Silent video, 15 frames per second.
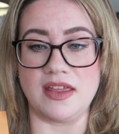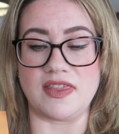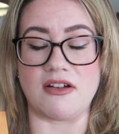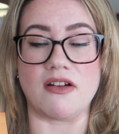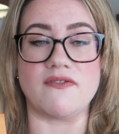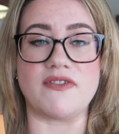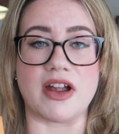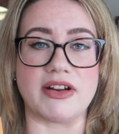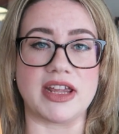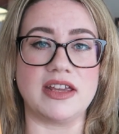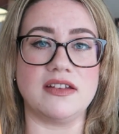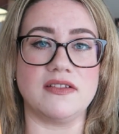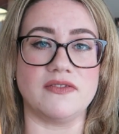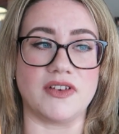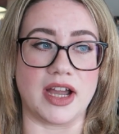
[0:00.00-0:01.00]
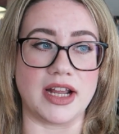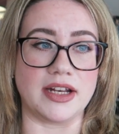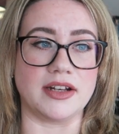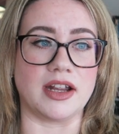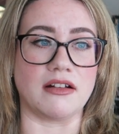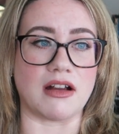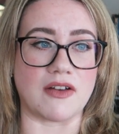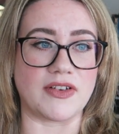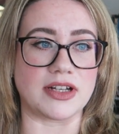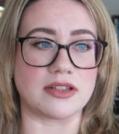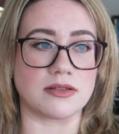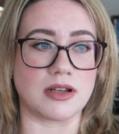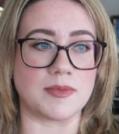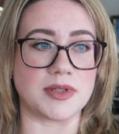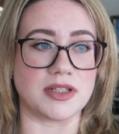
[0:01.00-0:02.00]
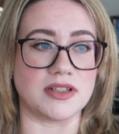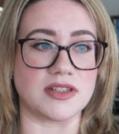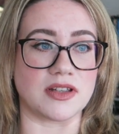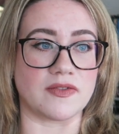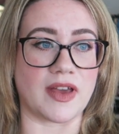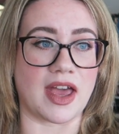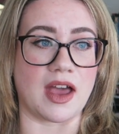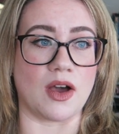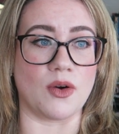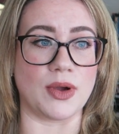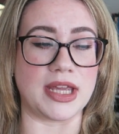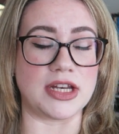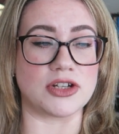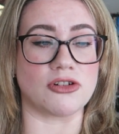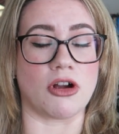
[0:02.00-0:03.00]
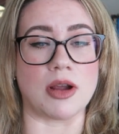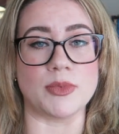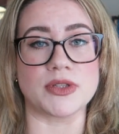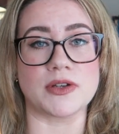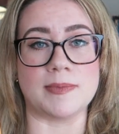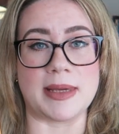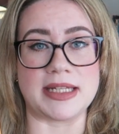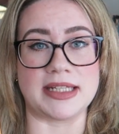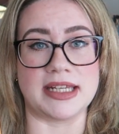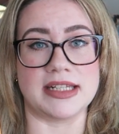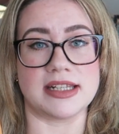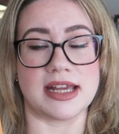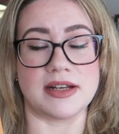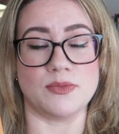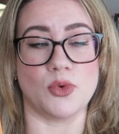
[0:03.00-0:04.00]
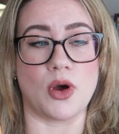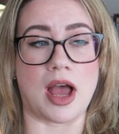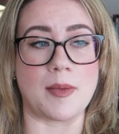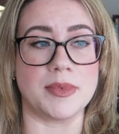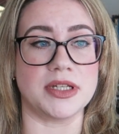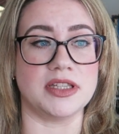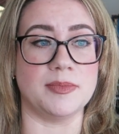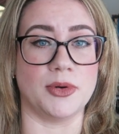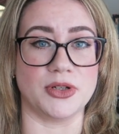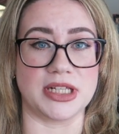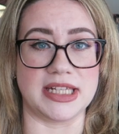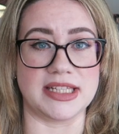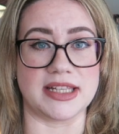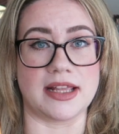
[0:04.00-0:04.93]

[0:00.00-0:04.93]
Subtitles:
there are very violent and graphic descriptions of how each crime was committed and what happened to the bodies